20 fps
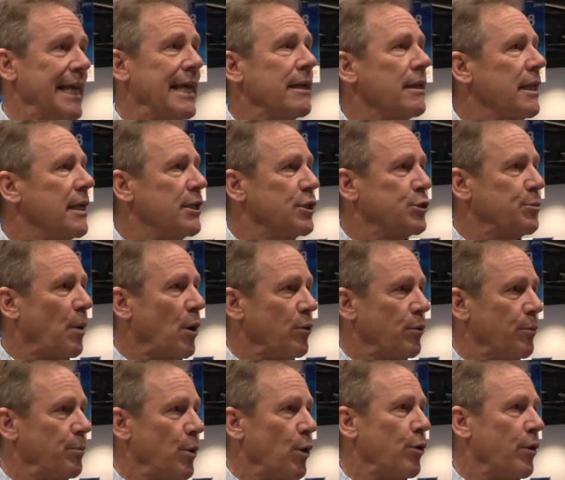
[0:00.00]
the Analytics
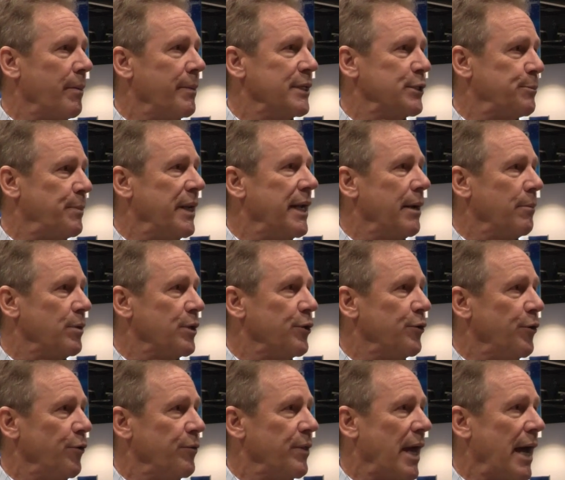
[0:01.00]
Partner Program has been able to
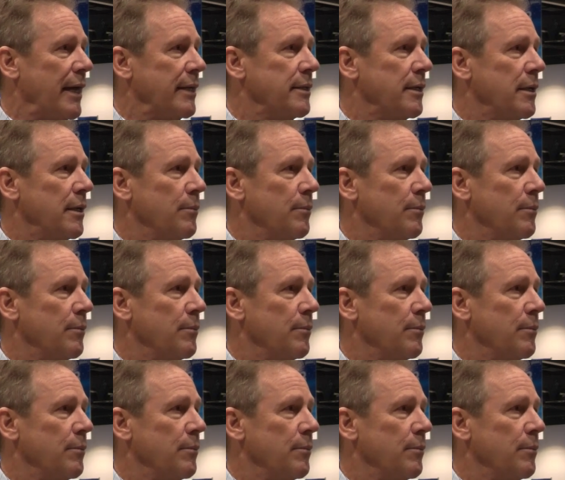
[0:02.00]
do that.